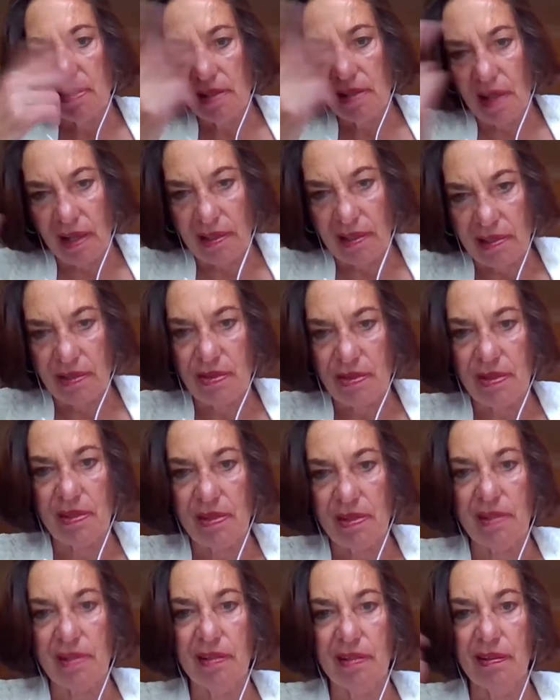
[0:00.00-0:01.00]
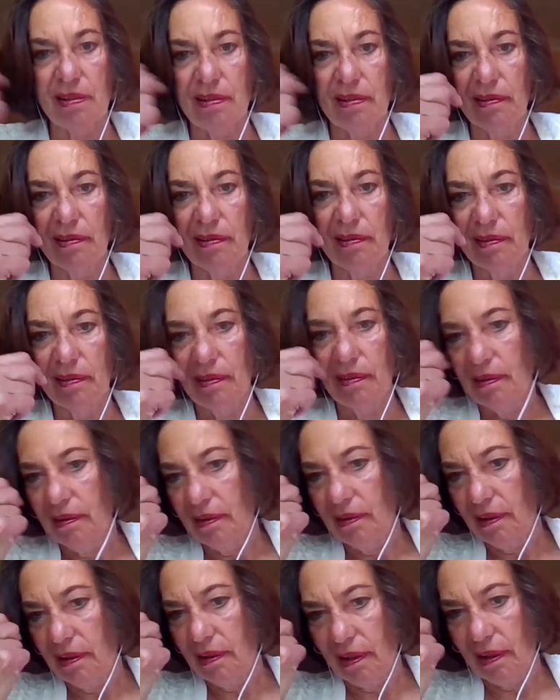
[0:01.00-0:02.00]
status,
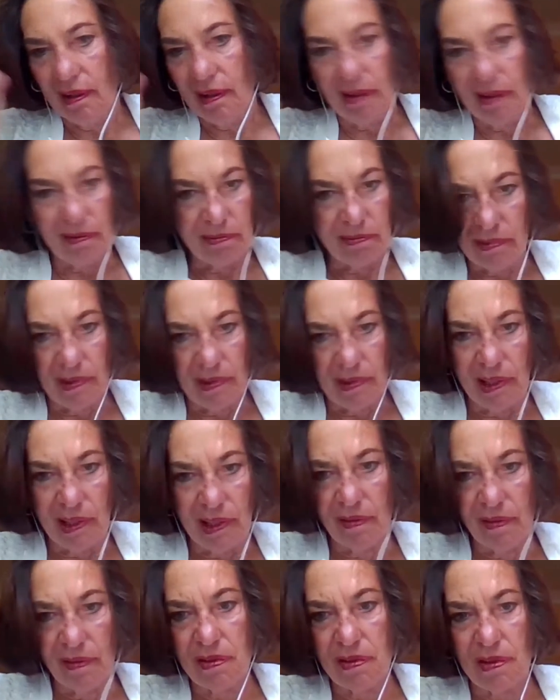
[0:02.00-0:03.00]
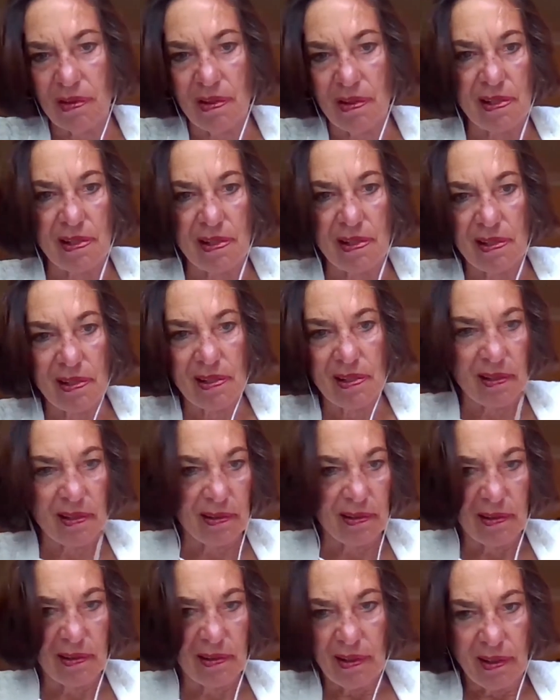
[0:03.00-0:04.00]
influence,
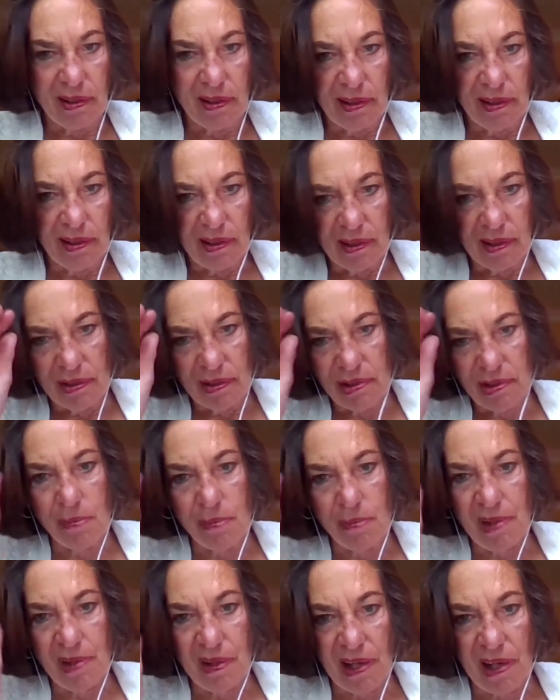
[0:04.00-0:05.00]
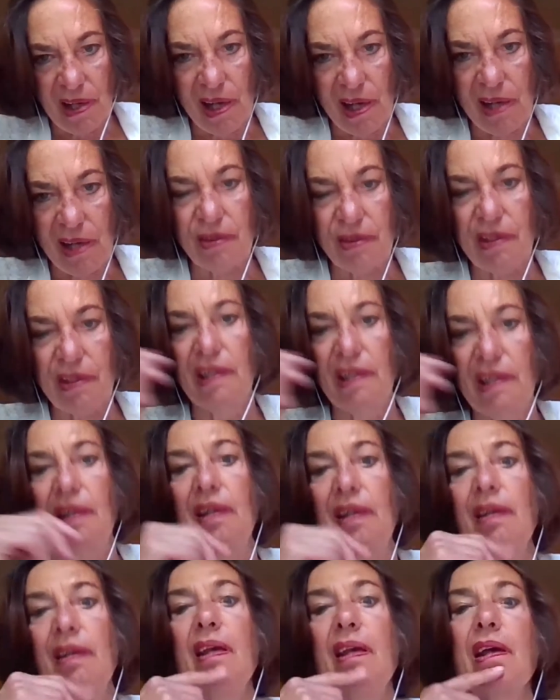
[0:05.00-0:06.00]
top in the
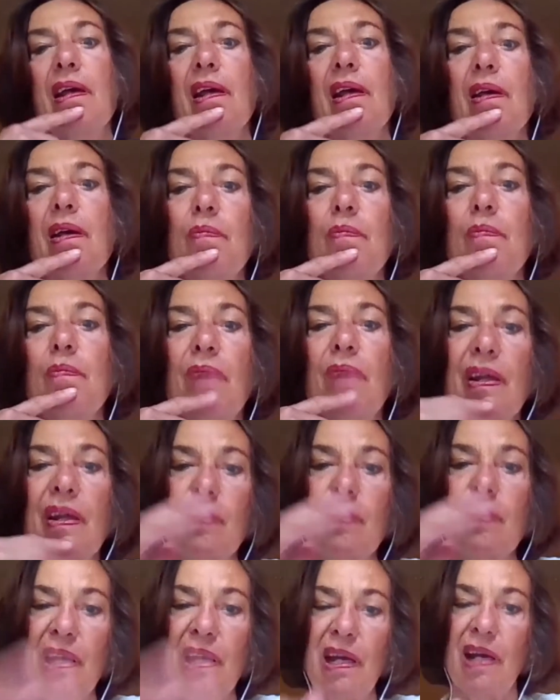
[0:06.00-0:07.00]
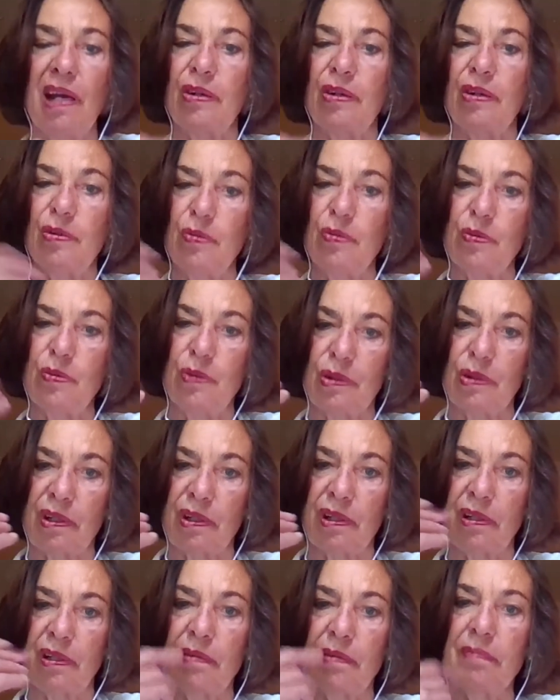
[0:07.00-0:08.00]
hierarchy by the way how you
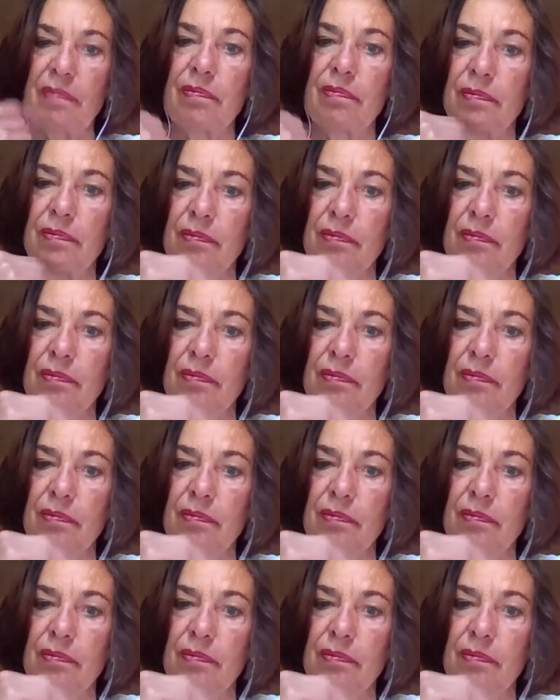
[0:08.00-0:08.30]
work.